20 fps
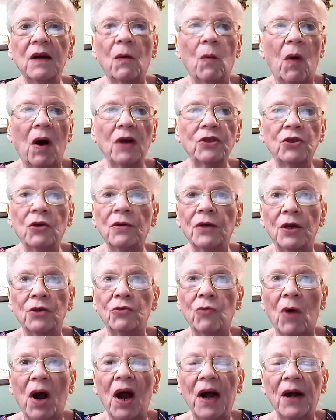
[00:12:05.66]
a washer and a
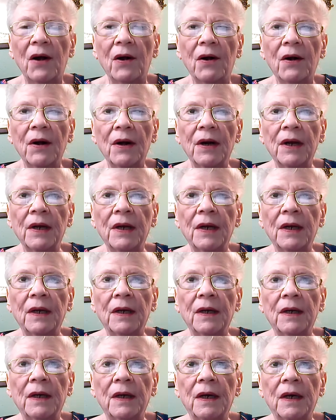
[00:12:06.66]
dryer,
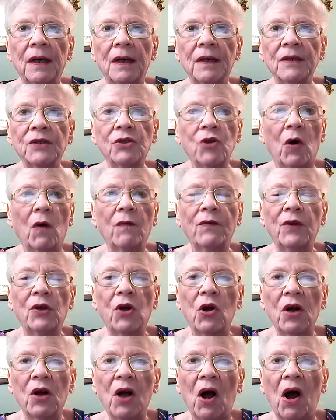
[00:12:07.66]
stove to
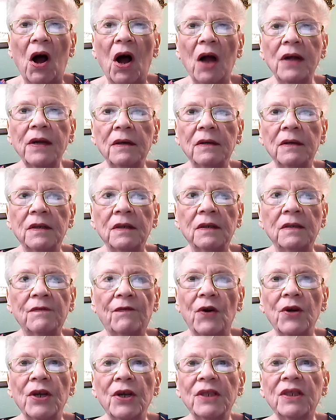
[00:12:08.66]
cook on,
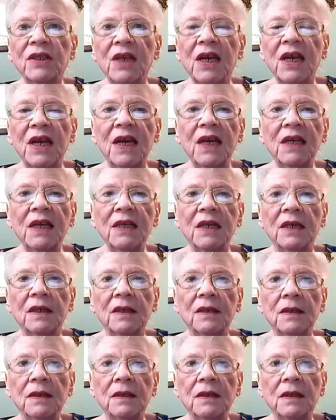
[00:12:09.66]
furnace to heat,
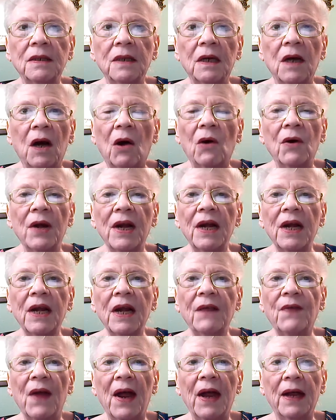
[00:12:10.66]
or
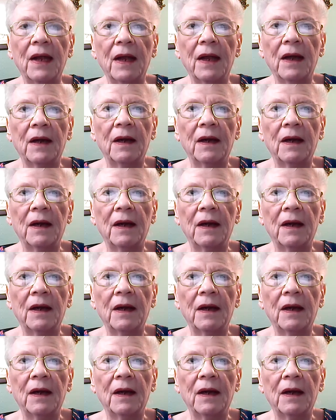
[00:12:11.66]
anything.